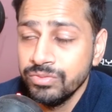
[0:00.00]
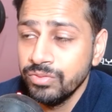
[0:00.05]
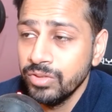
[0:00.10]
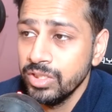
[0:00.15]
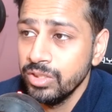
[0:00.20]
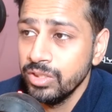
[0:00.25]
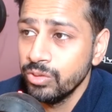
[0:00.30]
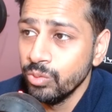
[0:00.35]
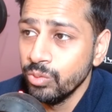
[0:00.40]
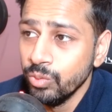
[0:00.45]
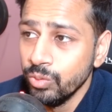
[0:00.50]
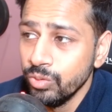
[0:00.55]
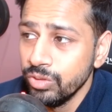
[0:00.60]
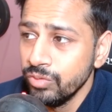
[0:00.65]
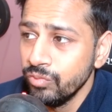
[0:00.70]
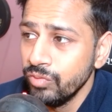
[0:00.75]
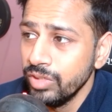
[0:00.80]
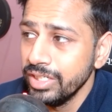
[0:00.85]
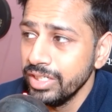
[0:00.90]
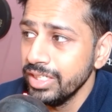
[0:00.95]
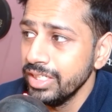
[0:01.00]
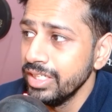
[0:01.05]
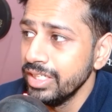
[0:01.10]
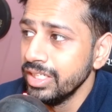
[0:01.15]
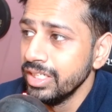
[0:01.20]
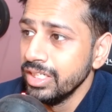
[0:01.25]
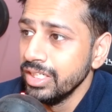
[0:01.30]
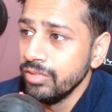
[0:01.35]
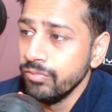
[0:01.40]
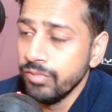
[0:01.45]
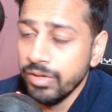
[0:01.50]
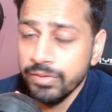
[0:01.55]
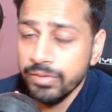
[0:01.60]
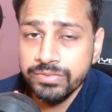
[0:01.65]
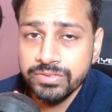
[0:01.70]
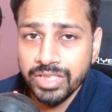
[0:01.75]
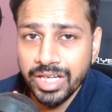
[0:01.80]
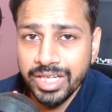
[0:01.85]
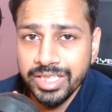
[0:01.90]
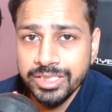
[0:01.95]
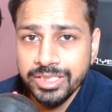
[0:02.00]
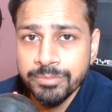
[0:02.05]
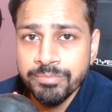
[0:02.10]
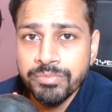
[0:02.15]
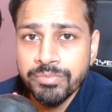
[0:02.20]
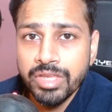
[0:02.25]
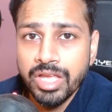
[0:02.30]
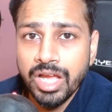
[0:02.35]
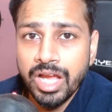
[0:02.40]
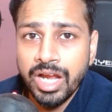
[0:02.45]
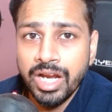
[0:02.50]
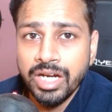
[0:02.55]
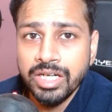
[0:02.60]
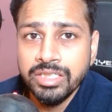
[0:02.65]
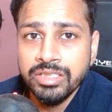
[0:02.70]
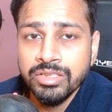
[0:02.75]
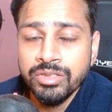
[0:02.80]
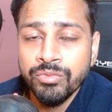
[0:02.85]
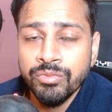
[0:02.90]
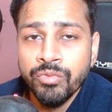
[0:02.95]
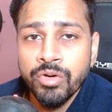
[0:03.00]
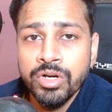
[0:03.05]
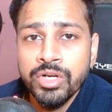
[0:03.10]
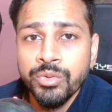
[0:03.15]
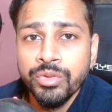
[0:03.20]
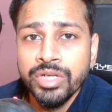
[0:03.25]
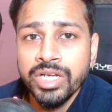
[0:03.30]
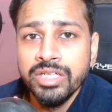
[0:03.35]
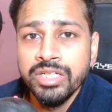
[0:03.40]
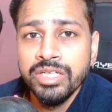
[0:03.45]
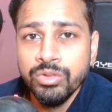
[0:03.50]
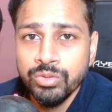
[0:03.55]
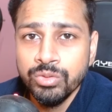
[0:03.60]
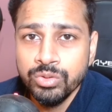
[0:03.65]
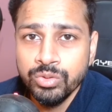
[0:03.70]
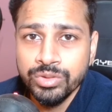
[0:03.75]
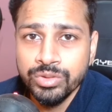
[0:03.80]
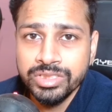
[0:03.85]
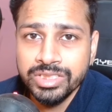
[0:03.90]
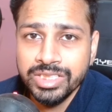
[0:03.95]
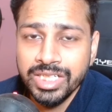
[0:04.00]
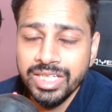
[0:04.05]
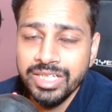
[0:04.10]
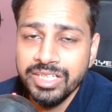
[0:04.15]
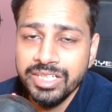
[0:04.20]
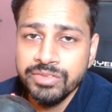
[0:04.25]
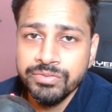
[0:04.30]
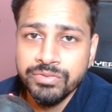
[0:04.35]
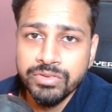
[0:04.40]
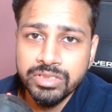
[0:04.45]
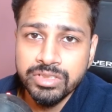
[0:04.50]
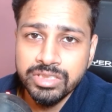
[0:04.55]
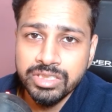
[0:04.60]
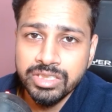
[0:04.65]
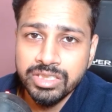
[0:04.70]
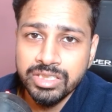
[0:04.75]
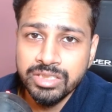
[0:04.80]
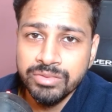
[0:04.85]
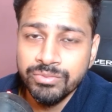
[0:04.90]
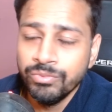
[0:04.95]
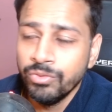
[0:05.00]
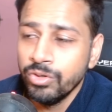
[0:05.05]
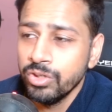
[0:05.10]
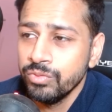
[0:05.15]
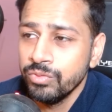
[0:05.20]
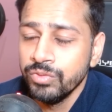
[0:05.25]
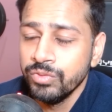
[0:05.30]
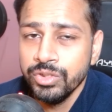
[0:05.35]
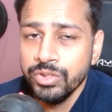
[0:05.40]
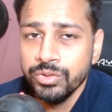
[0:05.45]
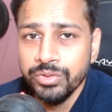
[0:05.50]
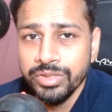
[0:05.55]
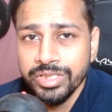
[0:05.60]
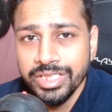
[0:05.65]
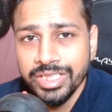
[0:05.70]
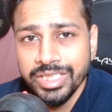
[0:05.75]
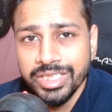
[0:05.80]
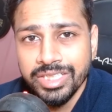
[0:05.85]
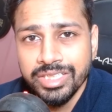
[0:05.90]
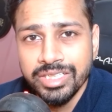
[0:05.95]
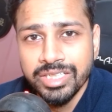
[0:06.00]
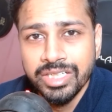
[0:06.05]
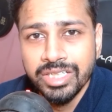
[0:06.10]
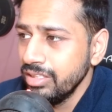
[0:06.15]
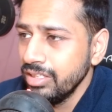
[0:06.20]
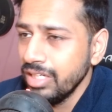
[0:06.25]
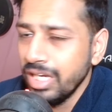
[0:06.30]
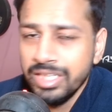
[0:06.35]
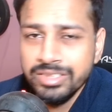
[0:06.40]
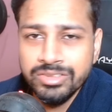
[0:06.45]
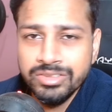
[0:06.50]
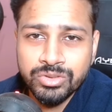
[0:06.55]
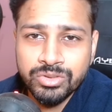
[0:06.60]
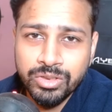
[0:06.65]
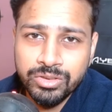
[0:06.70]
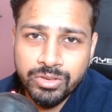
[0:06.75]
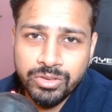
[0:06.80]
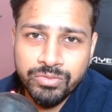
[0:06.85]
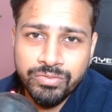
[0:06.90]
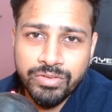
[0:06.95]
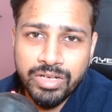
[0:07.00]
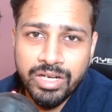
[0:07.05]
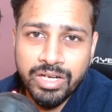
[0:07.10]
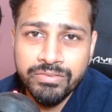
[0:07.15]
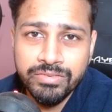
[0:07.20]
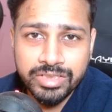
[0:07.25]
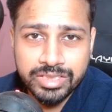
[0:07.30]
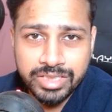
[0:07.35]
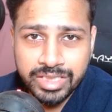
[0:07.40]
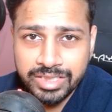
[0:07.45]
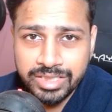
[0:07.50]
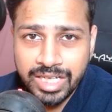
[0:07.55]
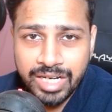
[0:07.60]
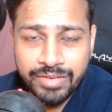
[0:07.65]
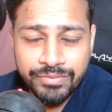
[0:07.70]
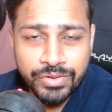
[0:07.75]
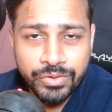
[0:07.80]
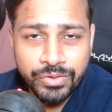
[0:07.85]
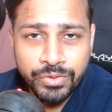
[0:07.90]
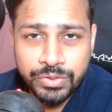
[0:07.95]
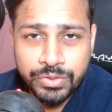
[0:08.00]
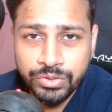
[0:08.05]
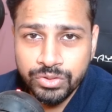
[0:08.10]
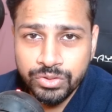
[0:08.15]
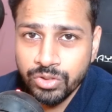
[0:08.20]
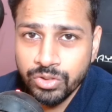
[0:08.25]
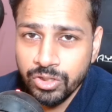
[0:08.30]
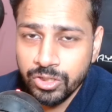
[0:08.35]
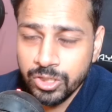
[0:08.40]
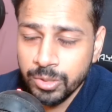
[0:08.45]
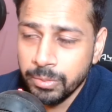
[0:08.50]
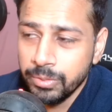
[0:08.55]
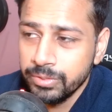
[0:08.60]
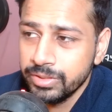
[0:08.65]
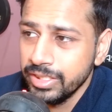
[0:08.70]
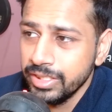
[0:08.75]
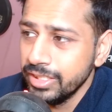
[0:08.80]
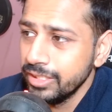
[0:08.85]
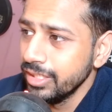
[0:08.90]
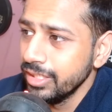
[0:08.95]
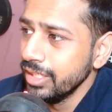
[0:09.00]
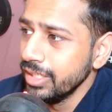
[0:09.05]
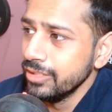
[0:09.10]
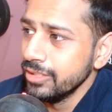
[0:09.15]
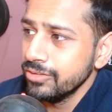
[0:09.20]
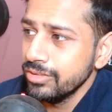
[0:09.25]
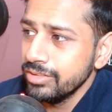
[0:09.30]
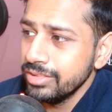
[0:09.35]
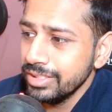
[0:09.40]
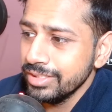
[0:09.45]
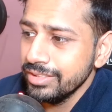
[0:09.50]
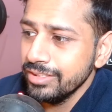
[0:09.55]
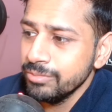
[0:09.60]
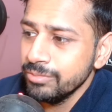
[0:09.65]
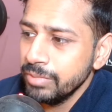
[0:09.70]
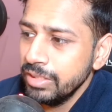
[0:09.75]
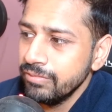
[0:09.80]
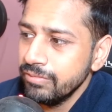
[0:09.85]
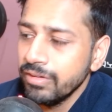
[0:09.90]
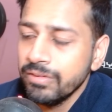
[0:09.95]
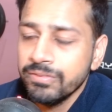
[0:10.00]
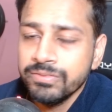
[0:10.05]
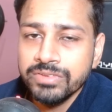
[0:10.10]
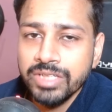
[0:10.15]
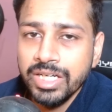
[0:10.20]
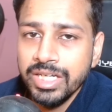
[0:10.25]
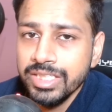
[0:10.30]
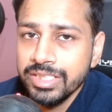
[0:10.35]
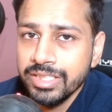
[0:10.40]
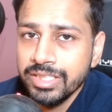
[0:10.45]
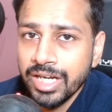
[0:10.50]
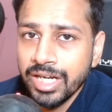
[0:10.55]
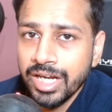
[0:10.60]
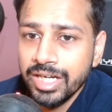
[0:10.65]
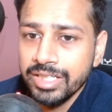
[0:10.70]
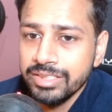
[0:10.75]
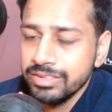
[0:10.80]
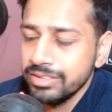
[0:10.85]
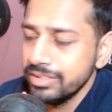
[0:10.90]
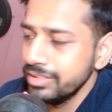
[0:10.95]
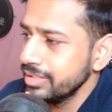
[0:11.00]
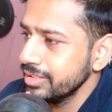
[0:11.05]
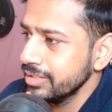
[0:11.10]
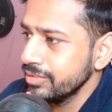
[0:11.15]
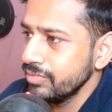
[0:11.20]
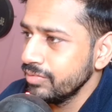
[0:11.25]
your own very website, and what you can do to scale it further, what would you need, and sort of everything that we are going to talk about here. So this is my website and it is very